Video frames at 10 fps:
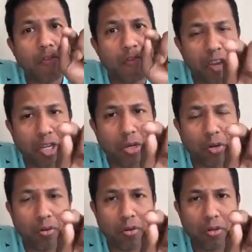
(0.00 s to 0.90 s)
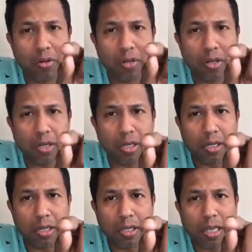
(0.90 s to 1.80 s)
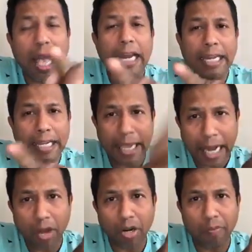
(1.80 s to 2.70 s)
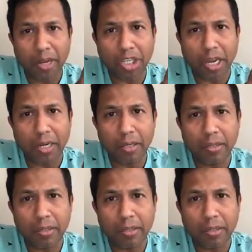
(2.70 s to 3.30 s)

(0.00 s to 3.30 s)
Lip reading: video and get out of my channel.